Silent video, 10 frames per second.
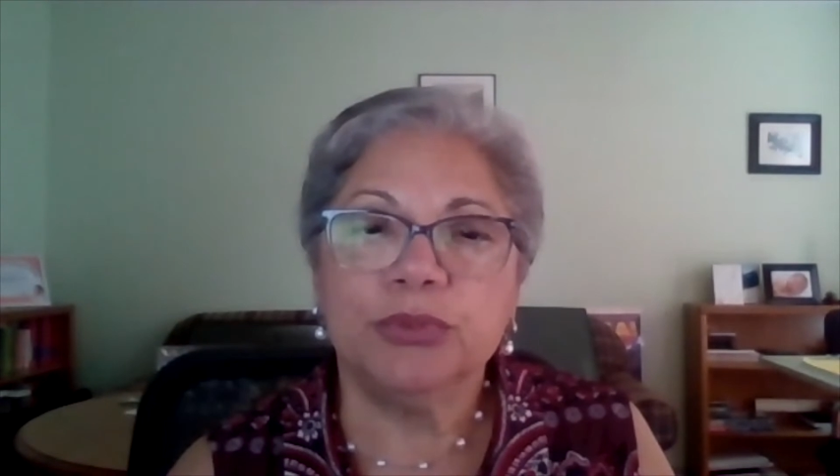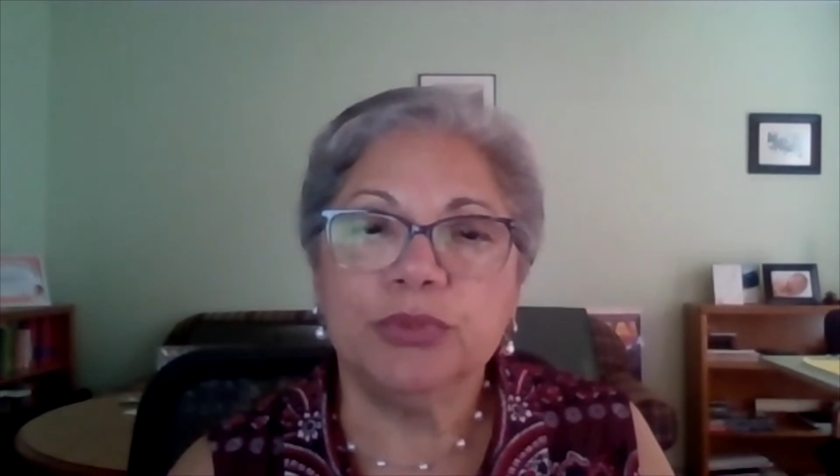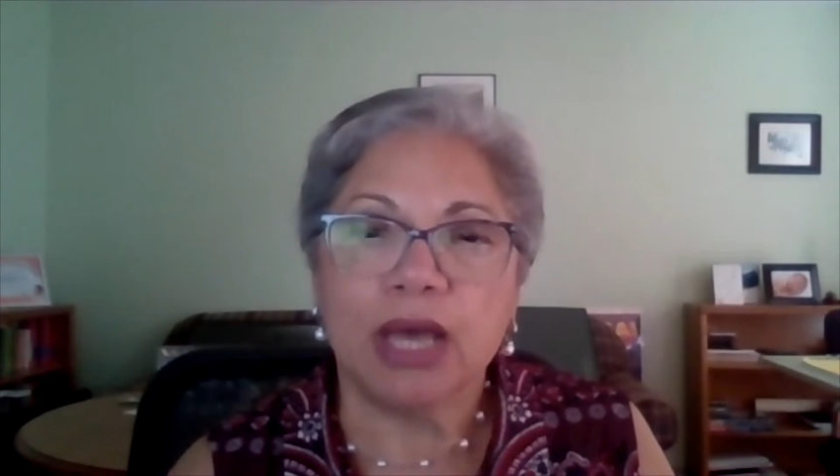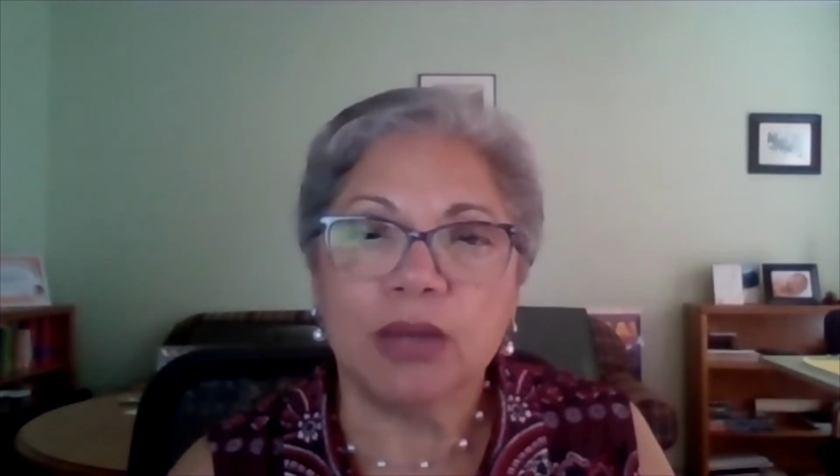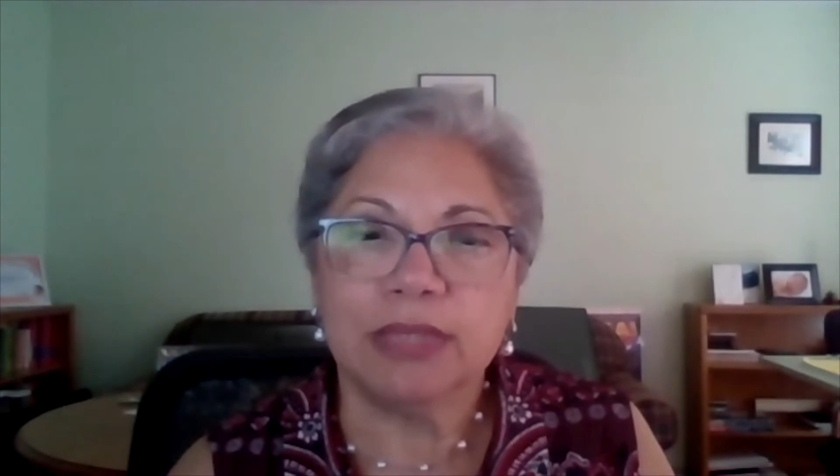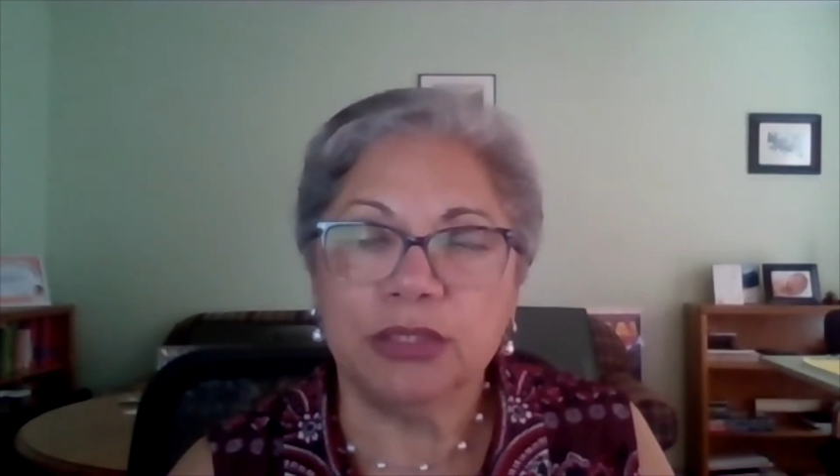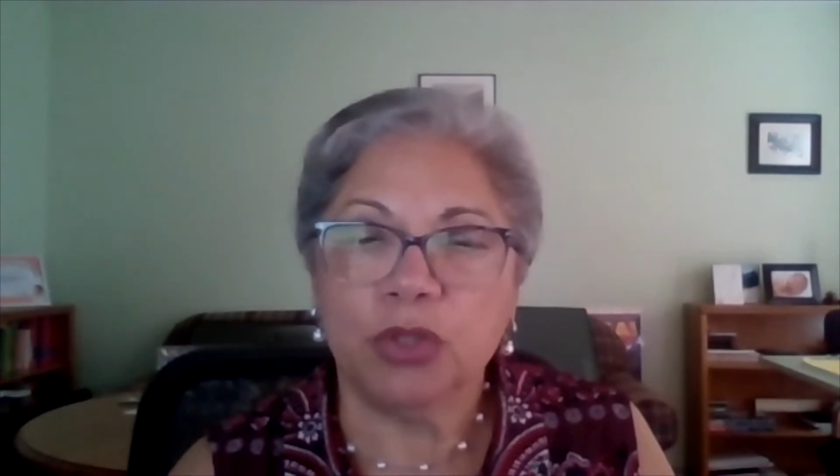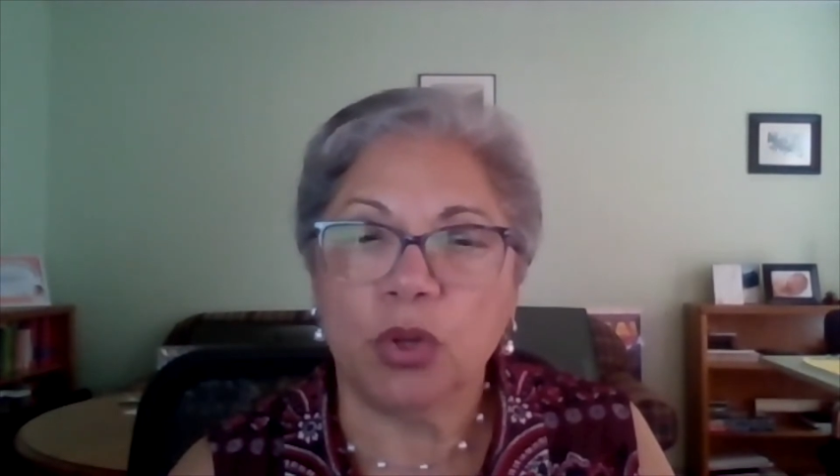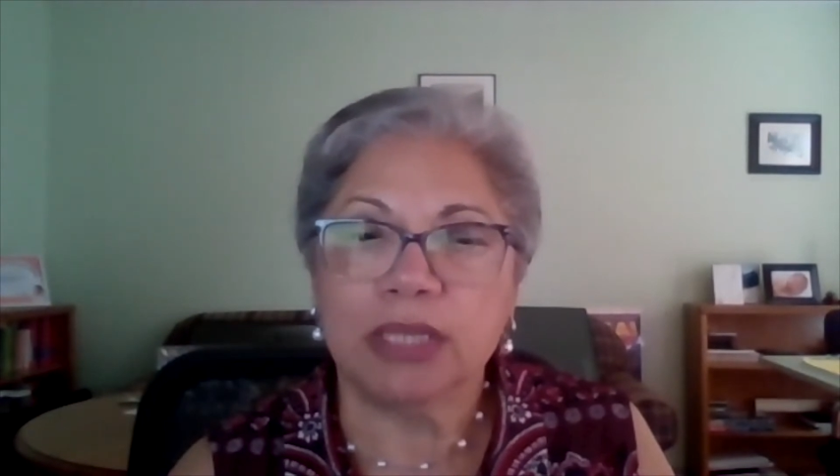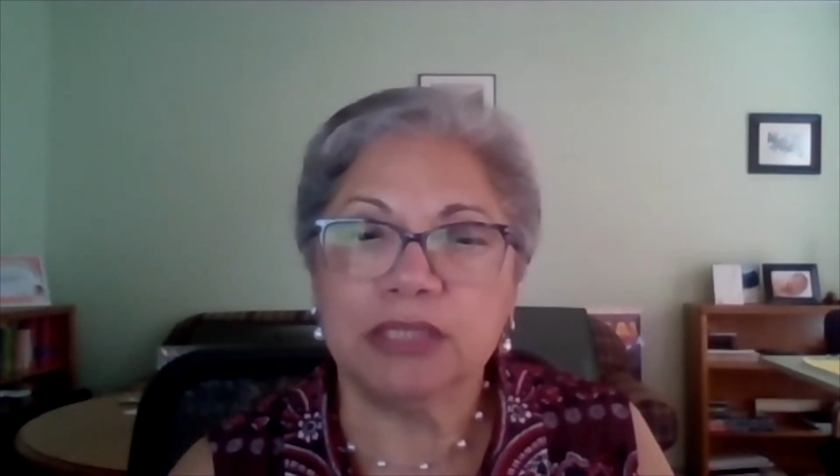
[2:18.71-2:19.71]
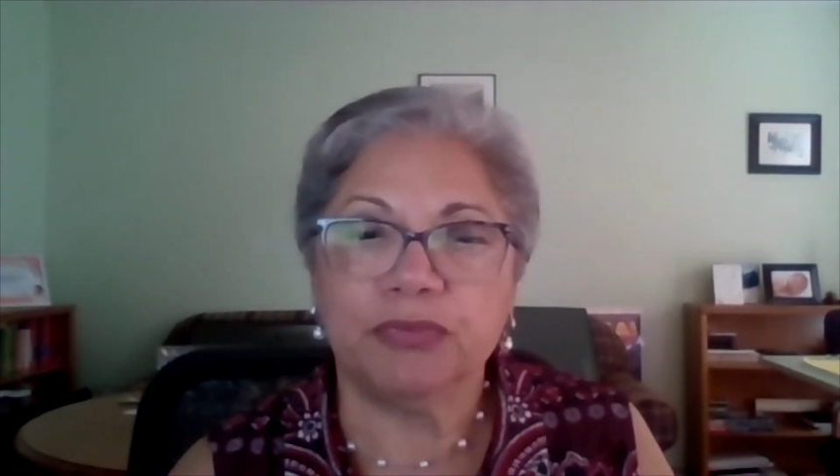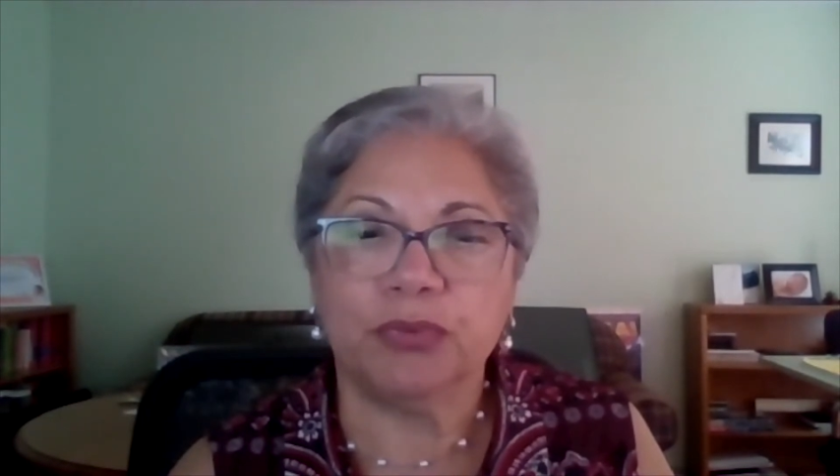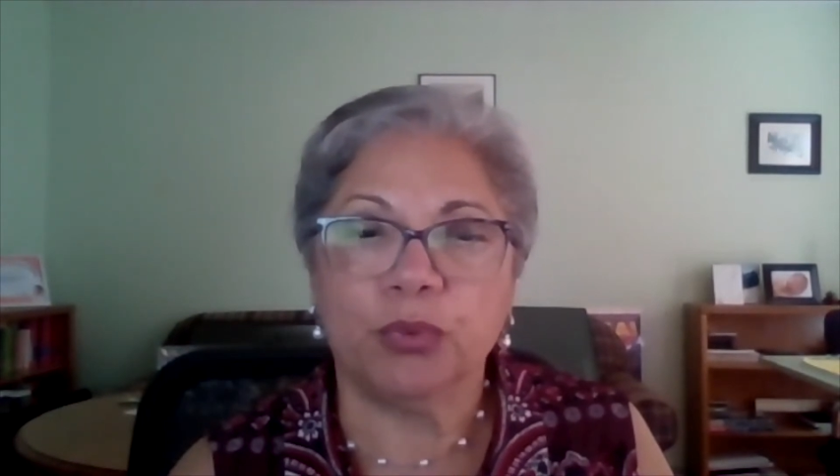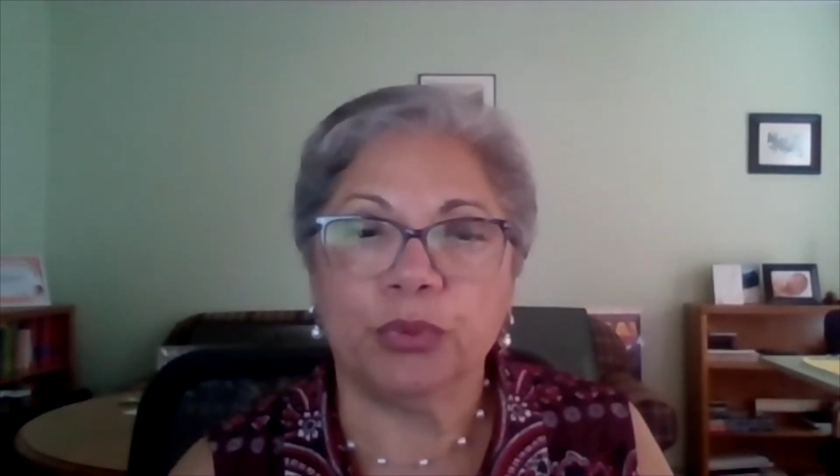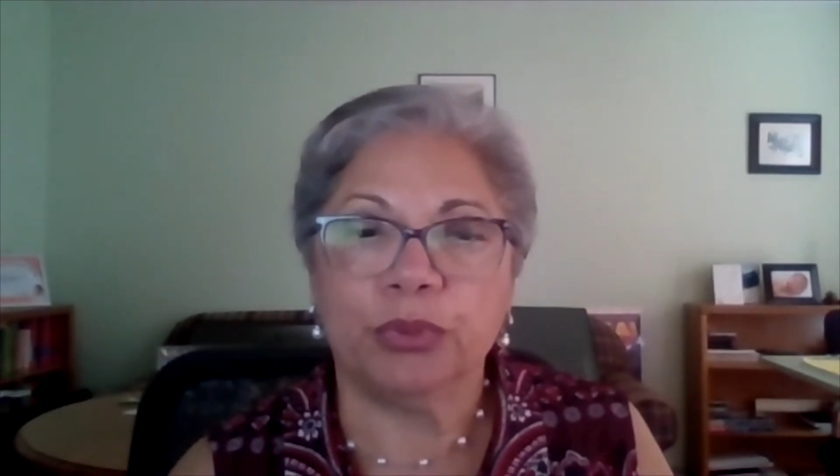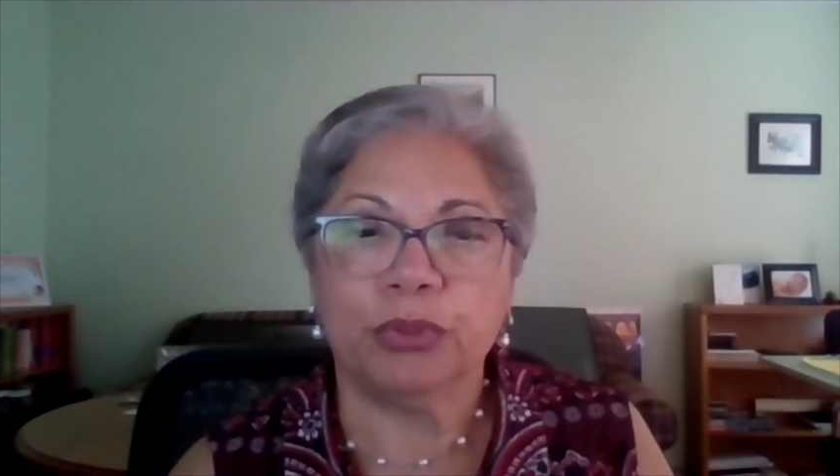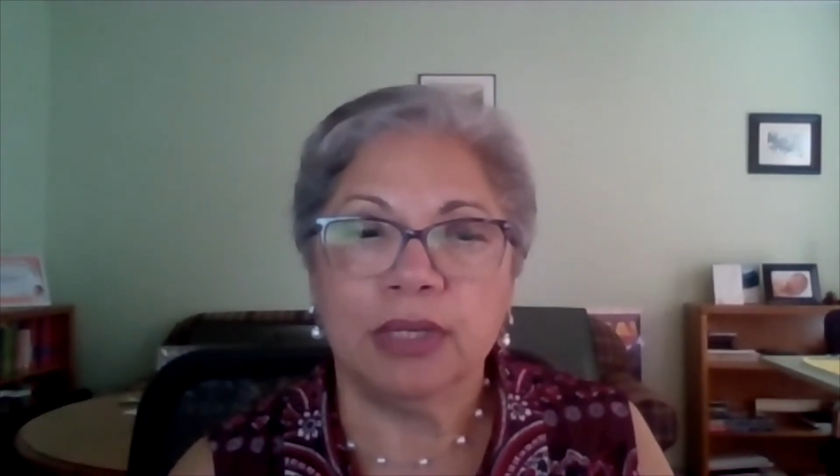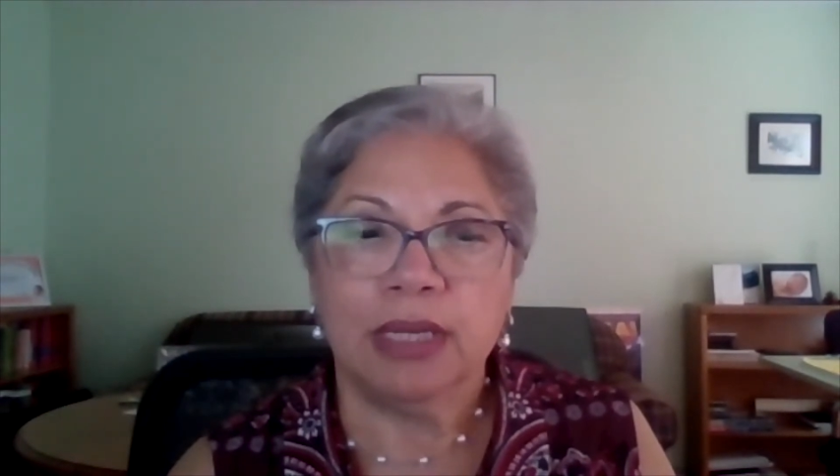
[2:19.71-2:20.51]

$2,000 for